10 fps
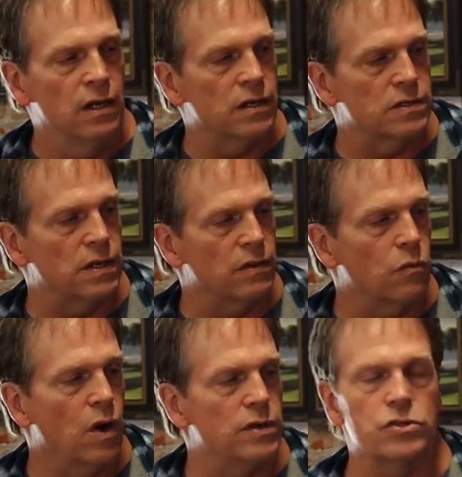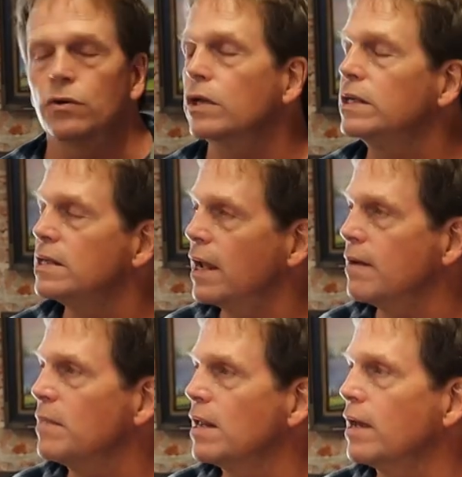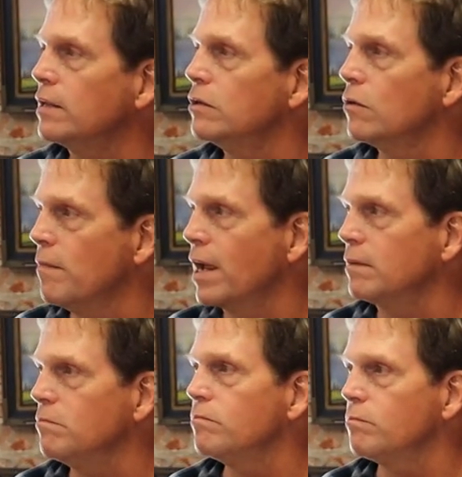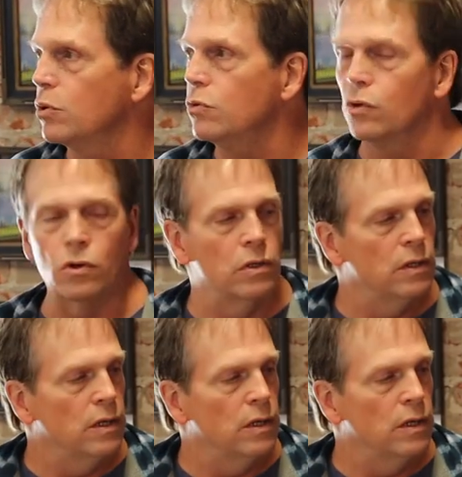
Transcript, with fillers: because otherwise you'll contaminate your main pool.